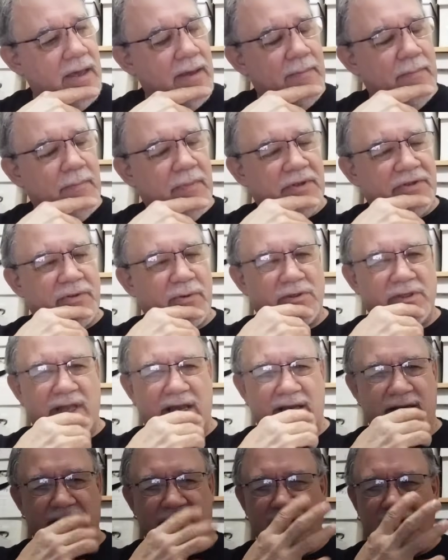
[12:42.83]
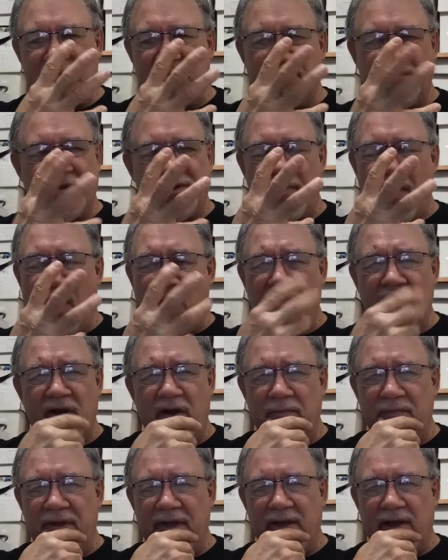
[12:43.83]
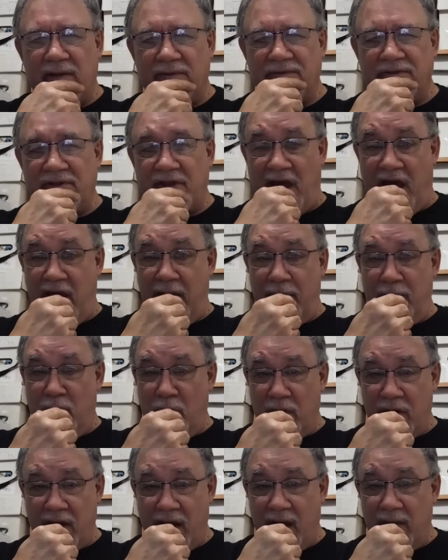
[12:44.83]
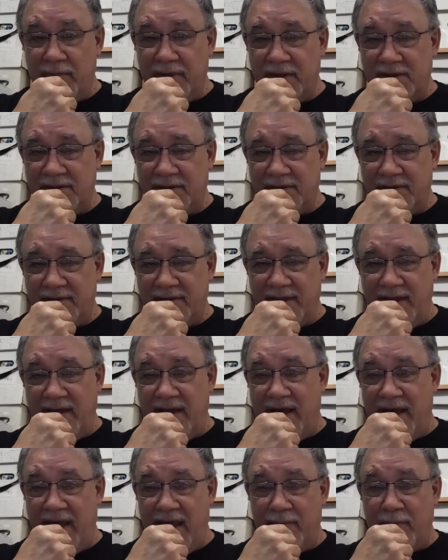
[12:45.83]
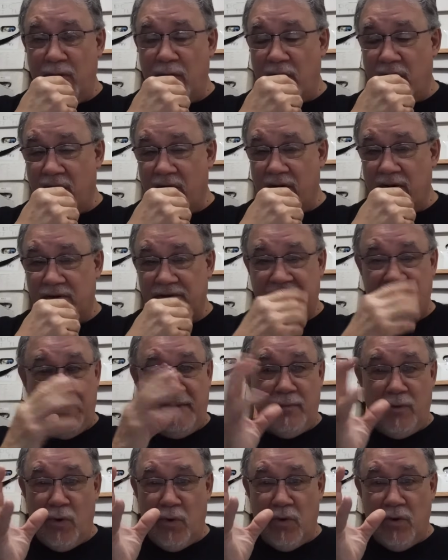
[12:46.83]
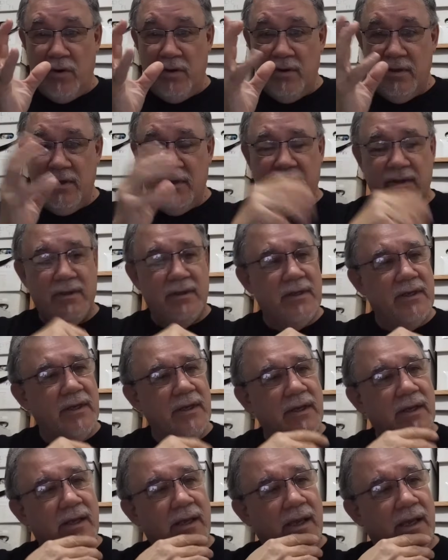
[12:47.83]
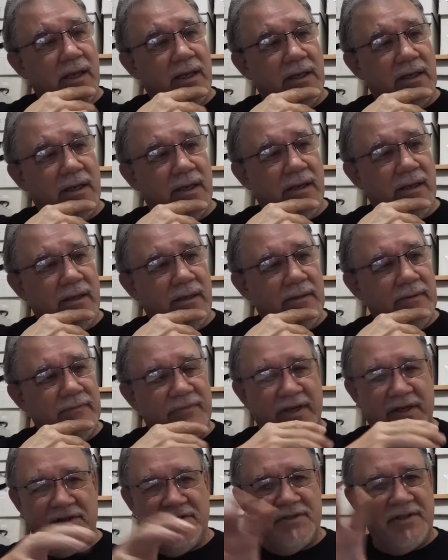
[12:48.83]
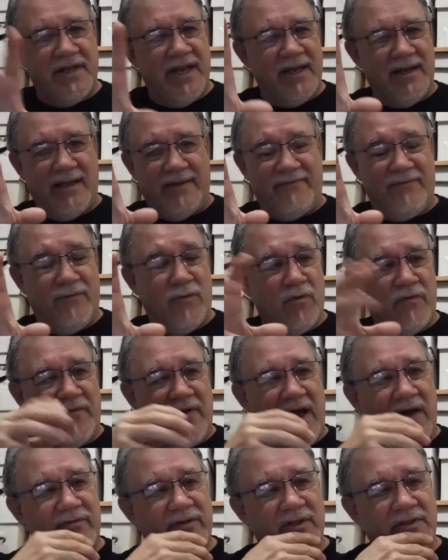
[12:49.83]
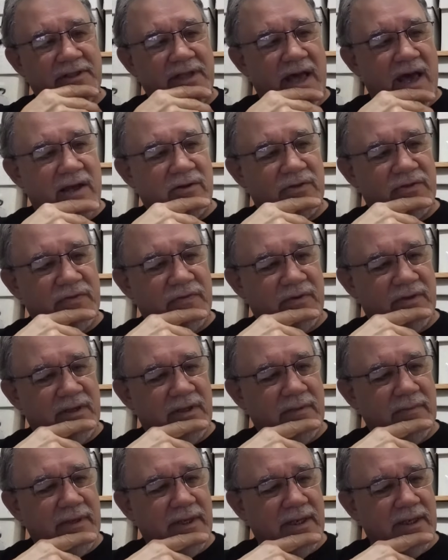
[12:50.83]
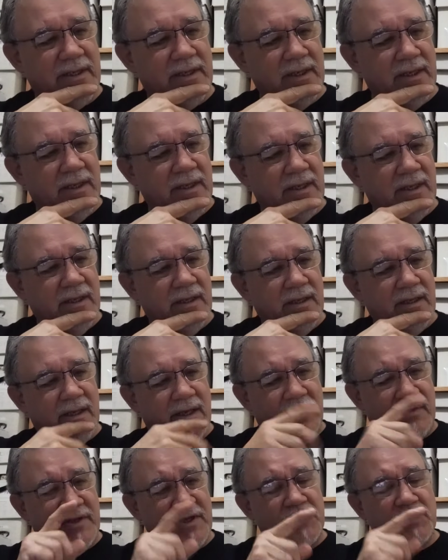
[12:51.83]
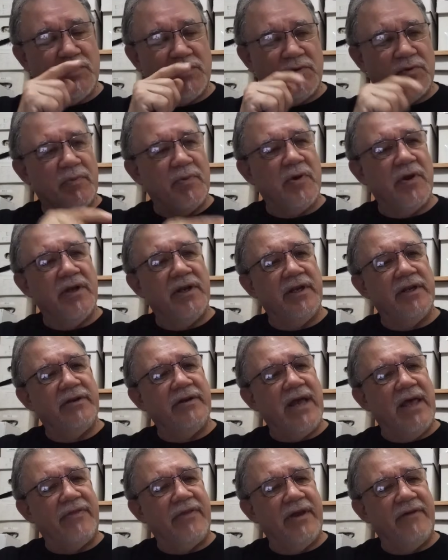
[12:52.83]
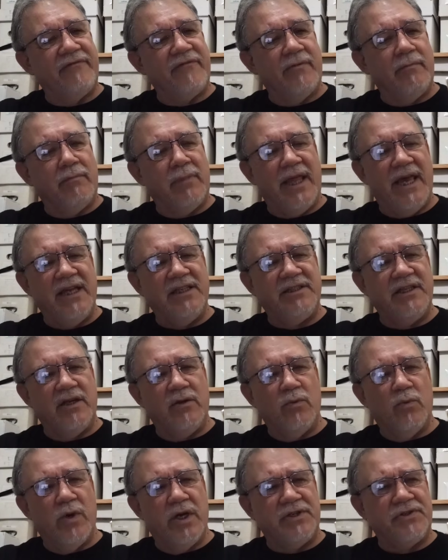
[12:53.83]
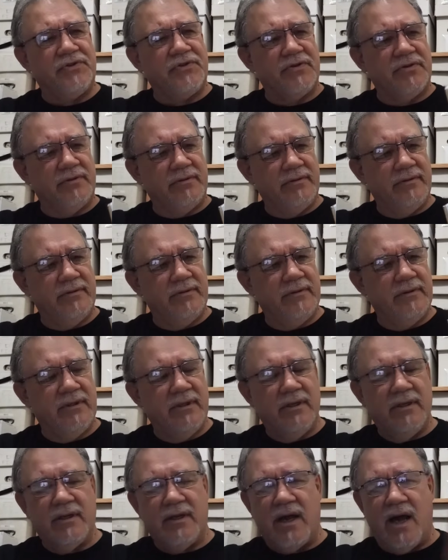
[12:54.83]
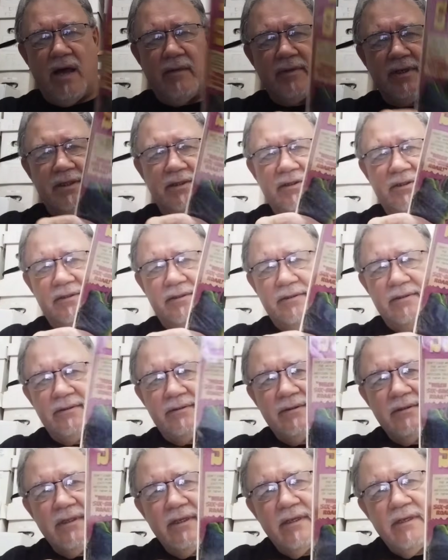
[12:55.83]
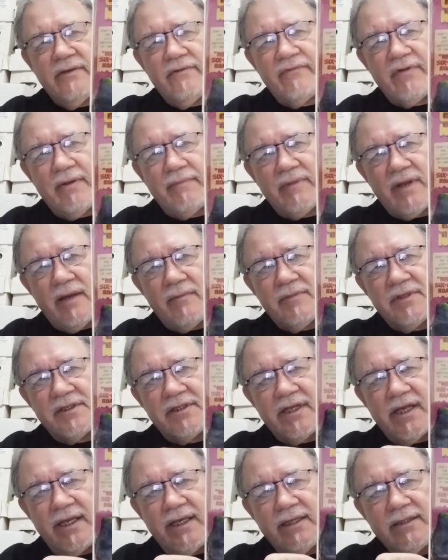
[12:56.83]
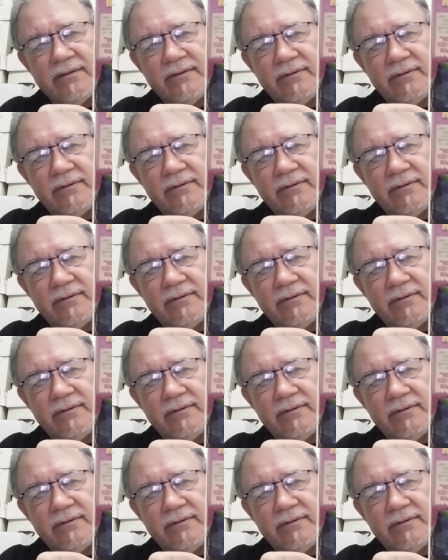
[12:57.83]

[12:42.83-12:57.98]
But there was like a little small company called Timor Comics, Timor or Timor, and they just had like 4 or 5 little titles for a little bit. And this was reprinted, I think, from Blazing Western Comics, if I'm not mistaken.